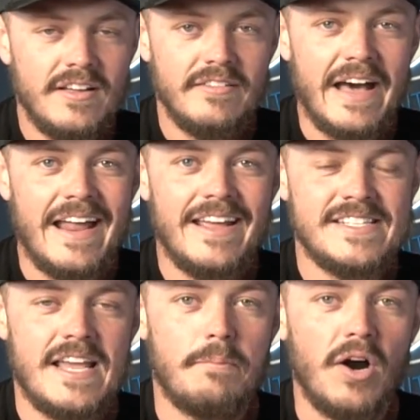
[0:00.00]
That
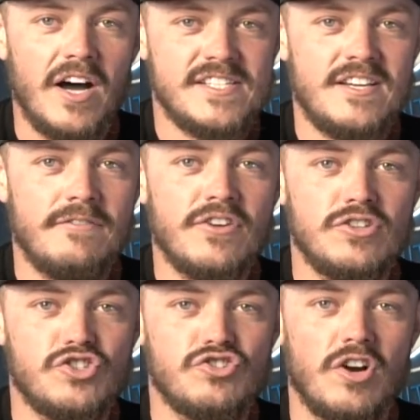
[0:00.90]
is a positive,
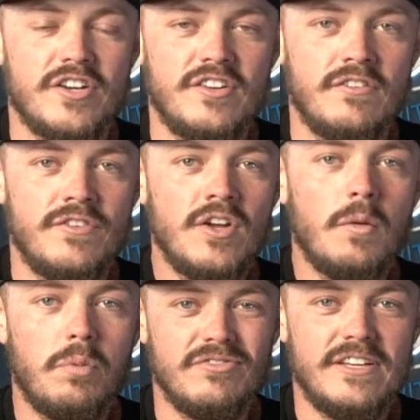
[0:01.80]
constructive
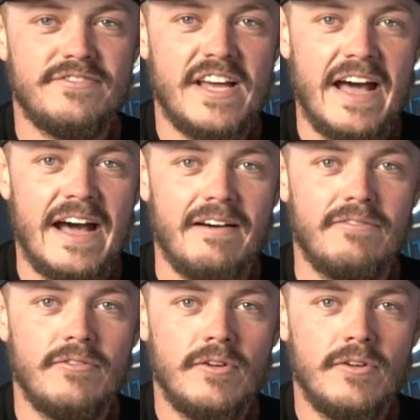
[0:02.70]
belief to have.